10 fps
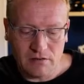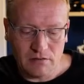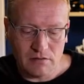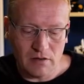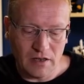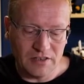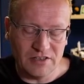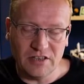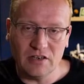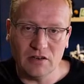
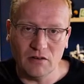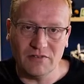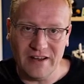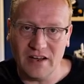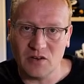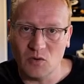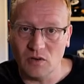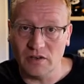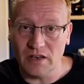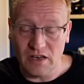idea of air
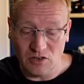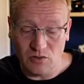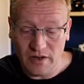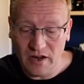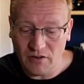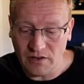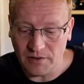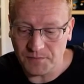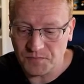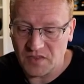quality in your area.
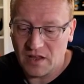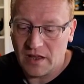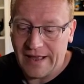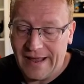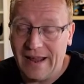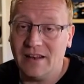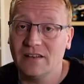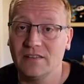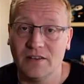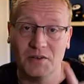And
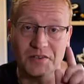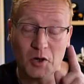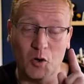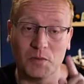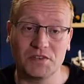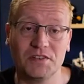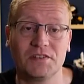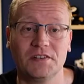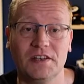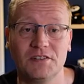there is a Home
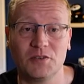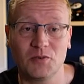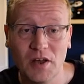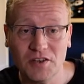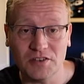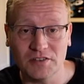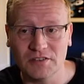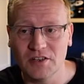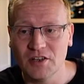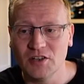Assistant integration.
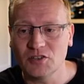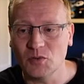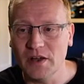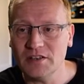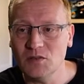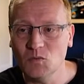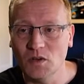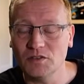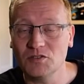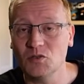So I actually
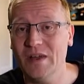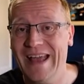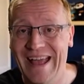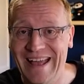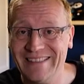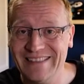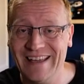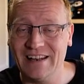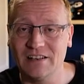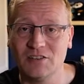want to add
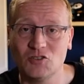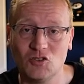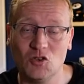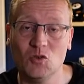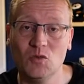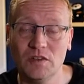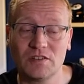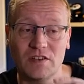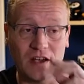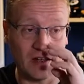that to this
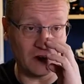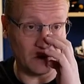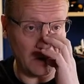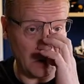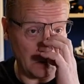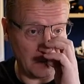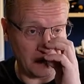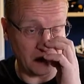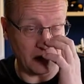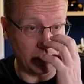card as well.
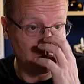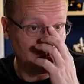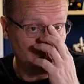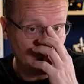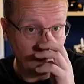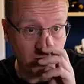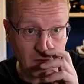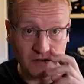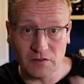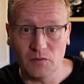So
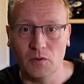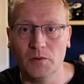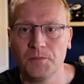first of all,